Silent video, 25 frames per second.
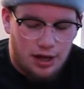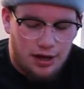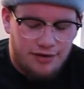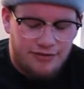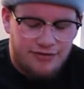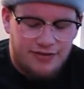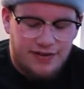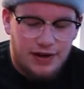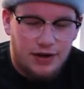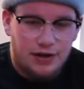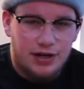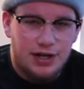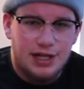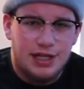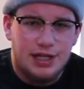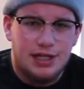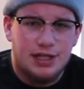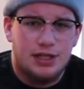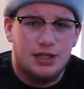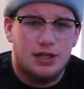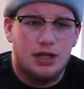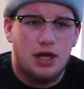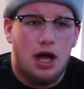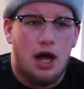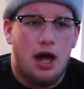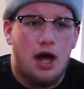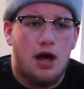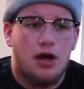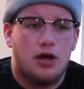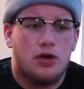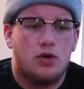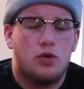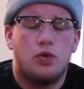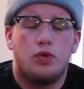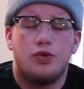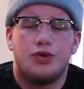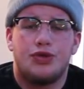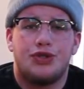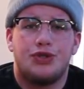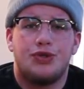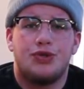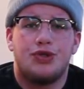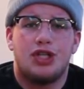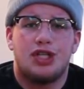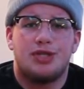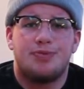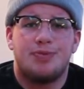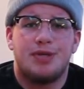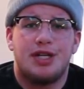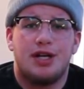a very cool shoe
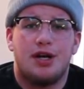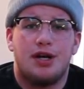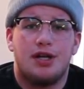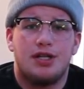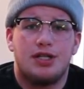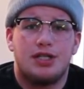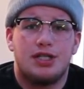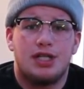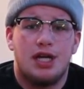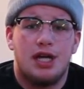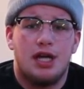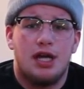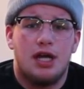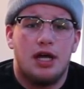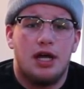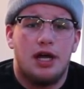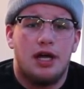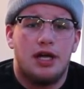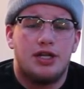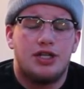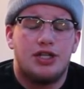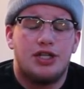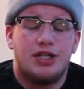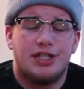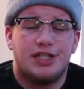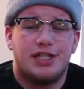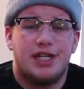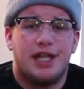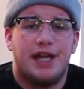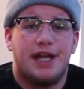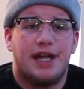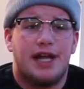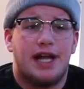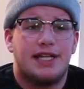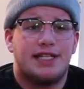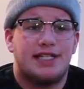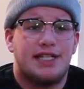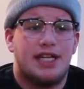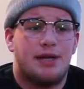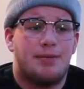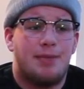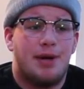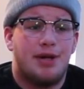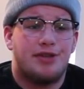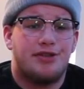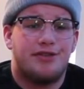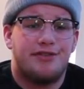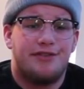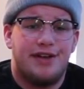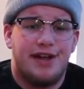just because, just like I said
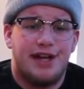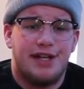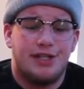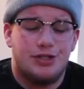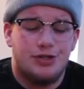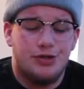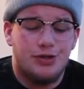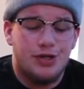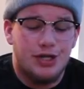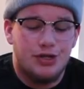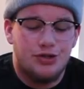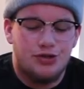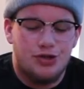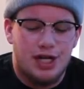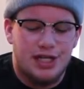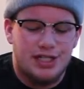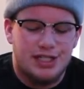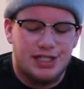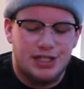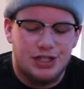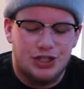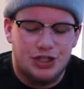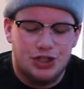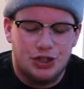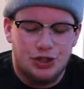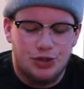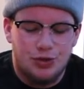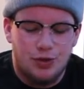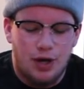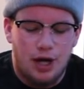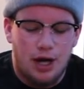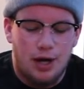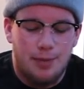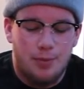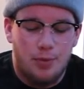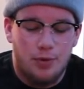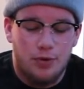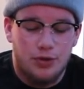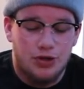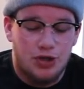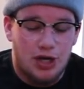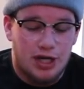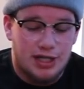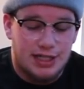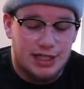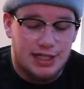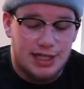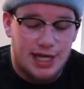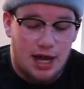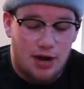about the Vans, you can dress this shoe up or
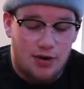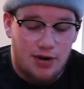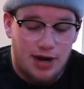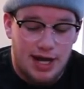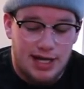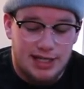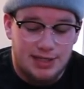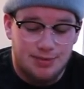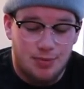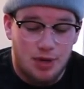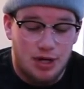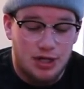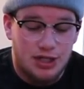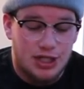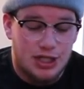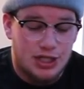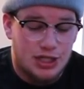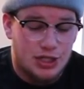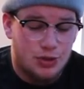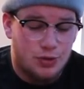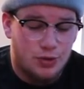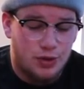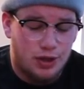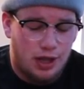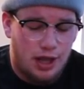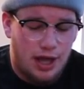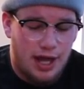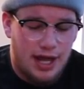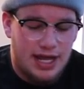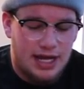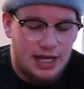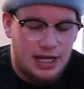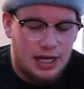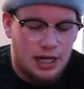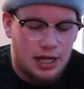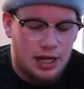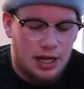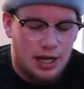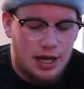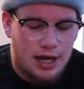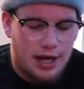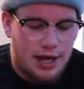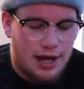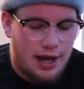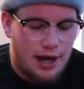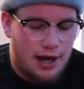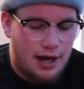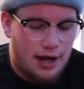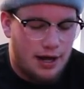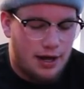dress it down as much as you would like,
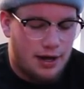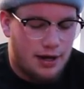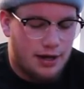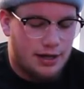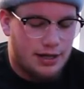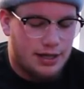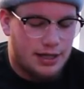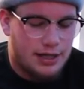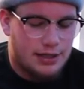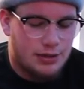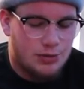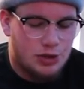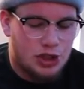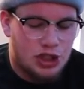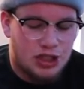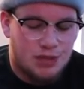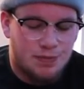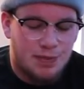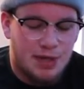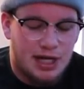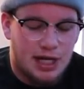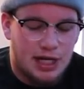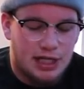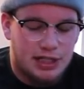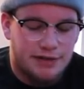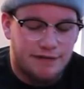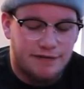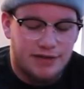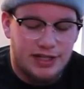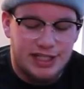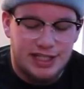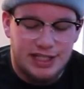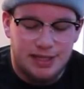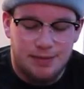just because of the